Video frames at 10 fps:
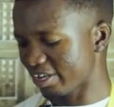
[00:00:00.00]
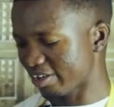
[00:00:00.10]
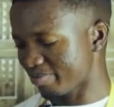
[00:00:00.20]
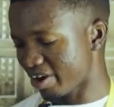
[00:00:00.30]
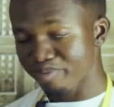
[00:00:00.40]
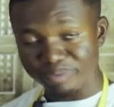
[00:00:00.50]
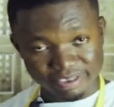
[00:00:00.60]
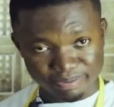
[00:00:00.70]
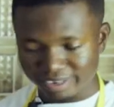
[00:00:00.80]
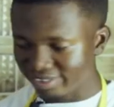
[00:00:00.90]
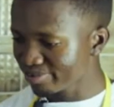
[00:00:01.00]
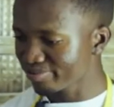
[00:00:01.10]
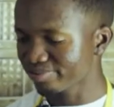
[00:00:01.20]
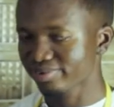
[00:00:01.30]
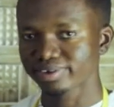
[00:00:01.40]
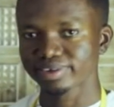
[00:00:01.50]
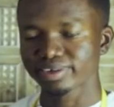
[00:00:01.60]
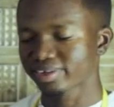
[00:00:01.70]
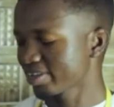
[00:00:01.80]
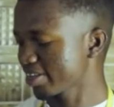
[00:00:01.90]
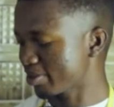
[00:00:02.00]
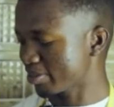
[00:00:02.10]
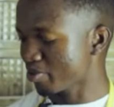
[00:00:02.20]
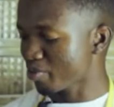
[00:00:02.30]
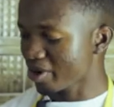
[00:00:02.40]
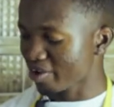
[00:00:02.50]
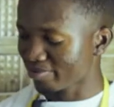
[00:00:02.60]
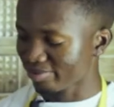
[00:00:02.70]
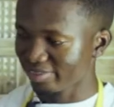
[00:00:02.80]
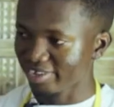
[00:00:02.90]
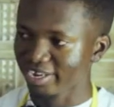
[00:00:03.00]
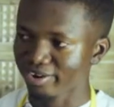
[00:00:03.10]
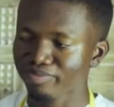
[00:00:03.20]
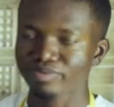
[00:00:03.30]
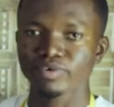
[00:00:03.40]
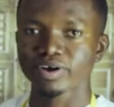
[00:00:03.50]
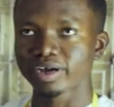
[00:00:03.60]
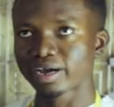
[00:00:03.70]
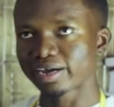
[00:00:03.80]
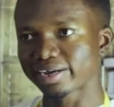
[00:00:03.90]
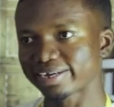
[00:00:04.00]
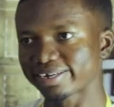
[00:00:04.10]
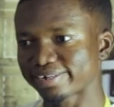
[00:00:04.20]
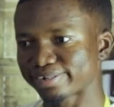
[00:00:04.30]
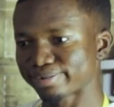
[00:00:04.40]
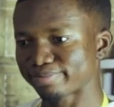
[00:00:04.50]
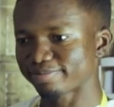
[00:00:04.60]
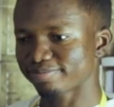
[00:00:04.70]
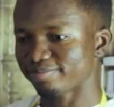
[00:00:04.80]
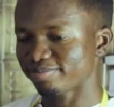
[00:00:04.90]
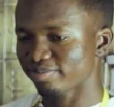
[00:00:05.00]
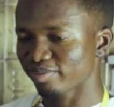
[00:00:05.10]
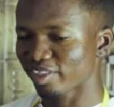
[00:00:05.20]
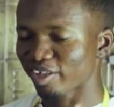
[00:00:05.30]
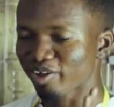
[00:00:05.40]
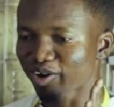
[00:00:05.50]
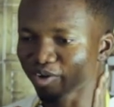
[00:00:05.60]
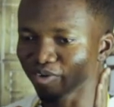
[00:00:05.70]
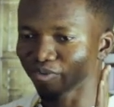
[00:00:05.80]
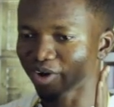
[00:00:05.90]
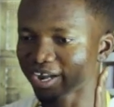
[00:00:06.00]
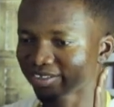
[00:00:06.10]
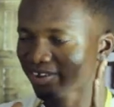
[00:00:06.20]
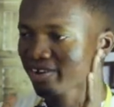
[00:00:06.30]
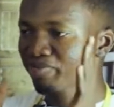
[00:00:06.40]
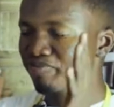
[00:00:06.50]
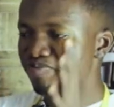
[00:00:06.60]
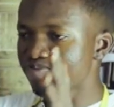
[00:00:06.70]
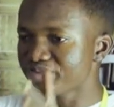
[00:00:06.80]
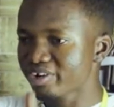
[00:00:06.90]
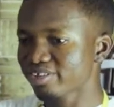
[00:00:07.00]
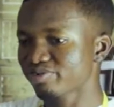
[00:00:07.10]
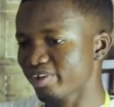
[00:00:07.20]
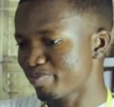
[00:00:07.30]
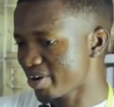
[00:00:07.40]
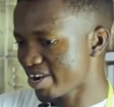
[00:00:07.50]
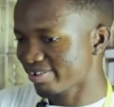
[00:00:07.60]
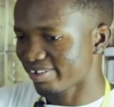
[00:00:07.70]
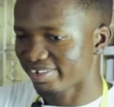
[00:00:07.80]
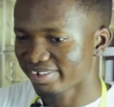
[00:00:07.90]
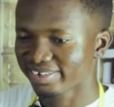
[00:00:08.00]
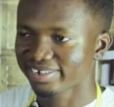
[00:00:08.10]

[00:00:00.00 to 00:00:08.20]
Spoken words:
my perspective, I think I might have to take it off. I started first with a passion.